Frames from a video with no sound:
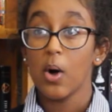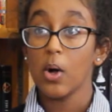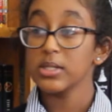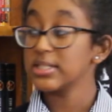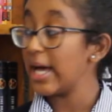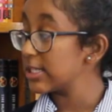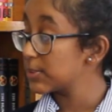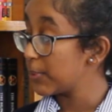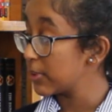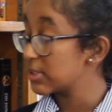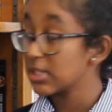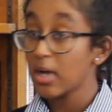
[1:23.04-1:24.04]
All
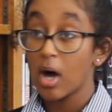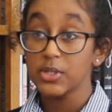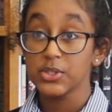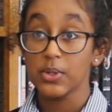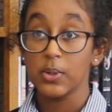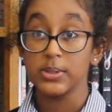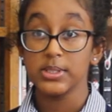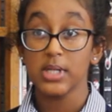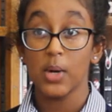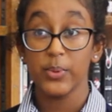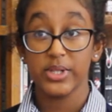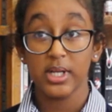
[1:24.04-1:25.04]
textbooks and articles
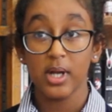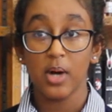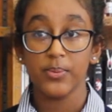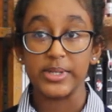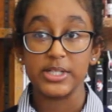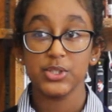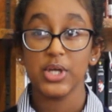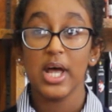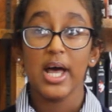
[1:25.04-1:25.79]
are within our reach,